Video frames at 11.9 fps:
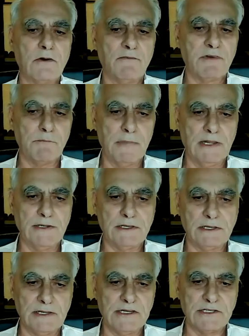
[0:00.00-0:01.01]
of a
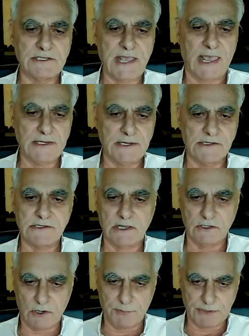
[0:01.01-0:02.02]
militantly statist
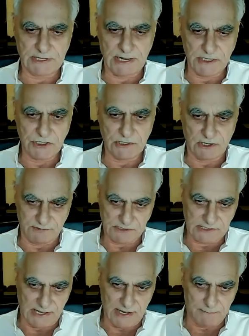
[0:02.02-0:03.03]
interpretation of
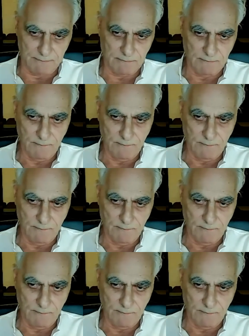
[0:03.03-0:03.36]
Islam.